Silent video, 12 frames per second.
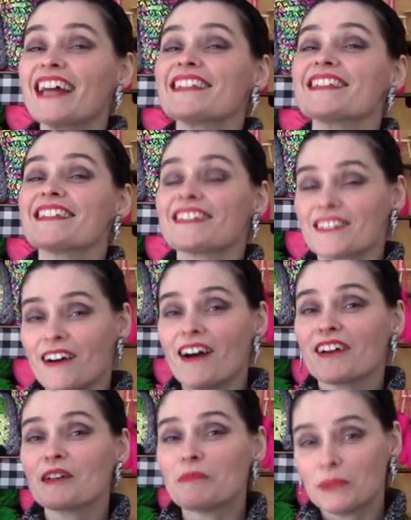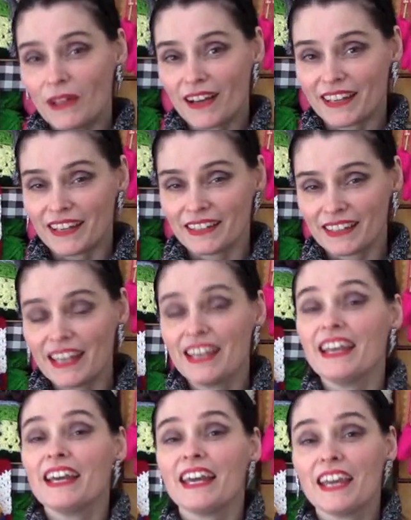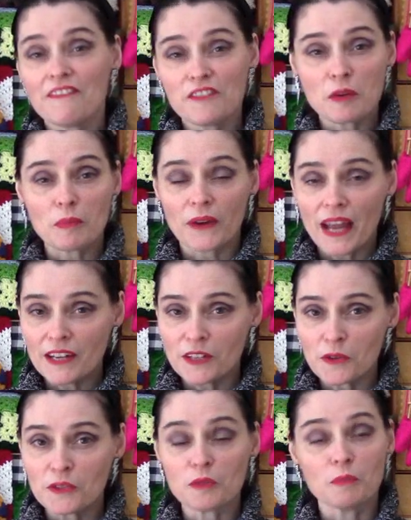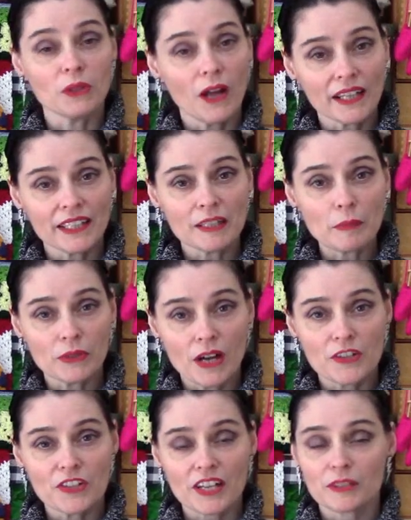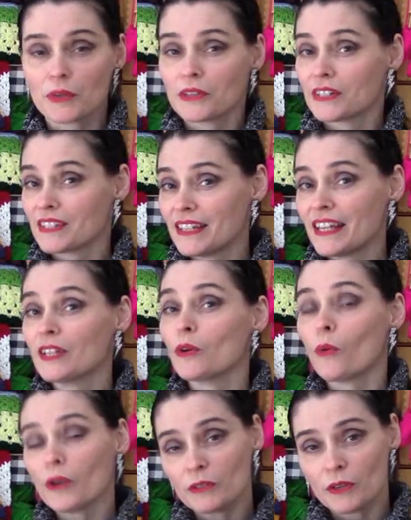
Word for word: Let's talk blocking. If you're brand new to blocking a project, whether it's knitting or